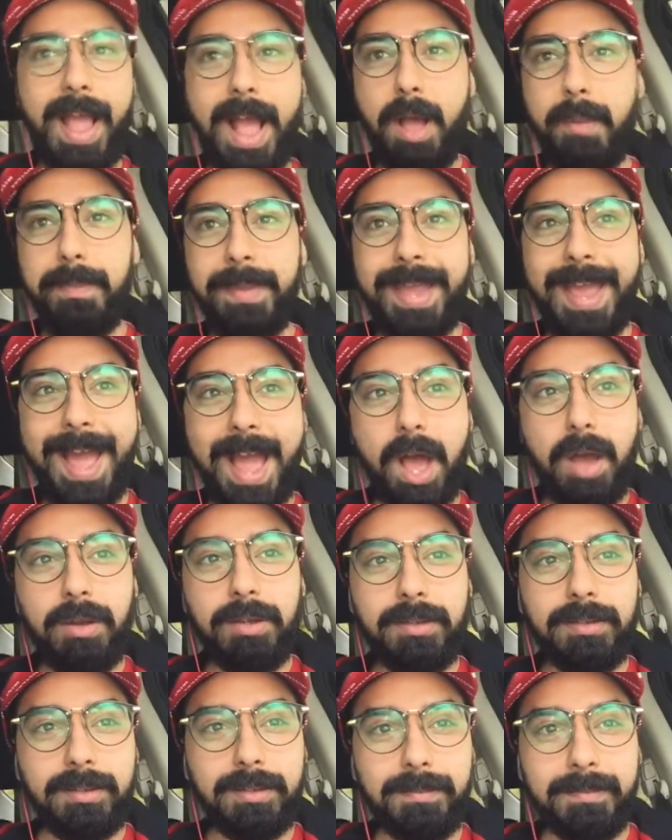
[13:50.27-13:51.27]
help me
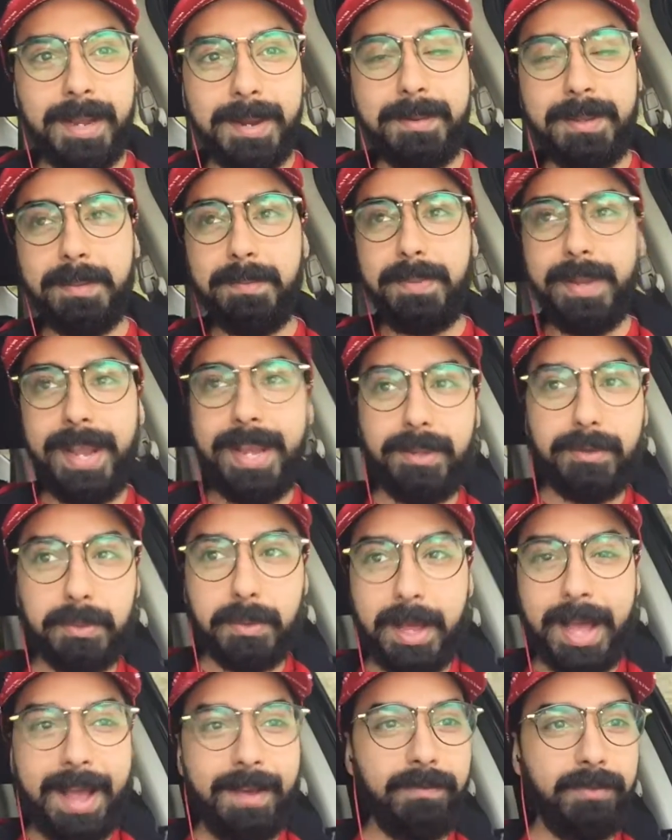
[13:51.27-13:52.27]
out maybe the pigs
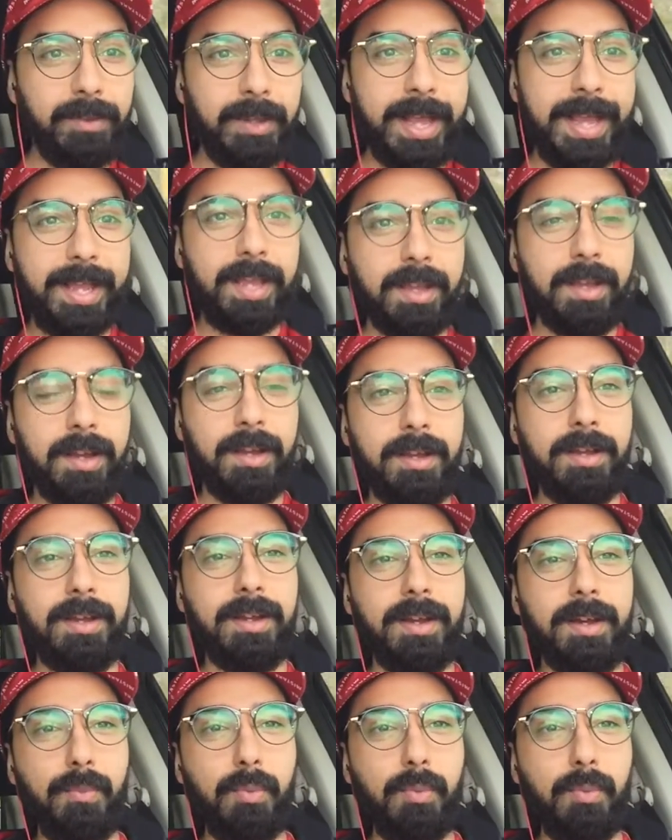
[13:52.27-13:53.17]
will have like a,